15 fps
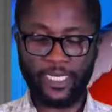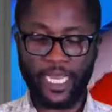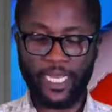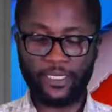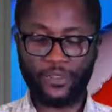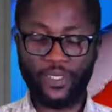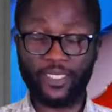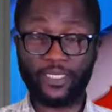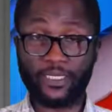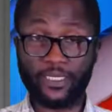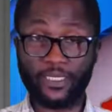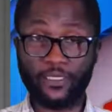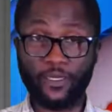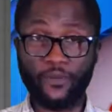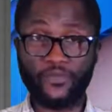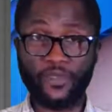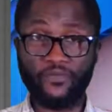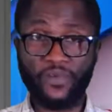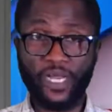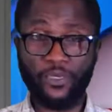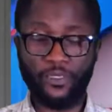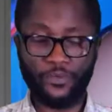Ado-Ekiti, of their
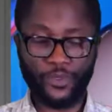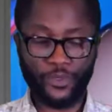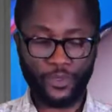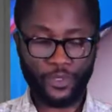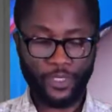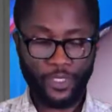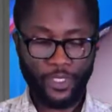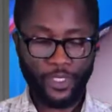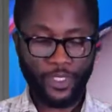valuables.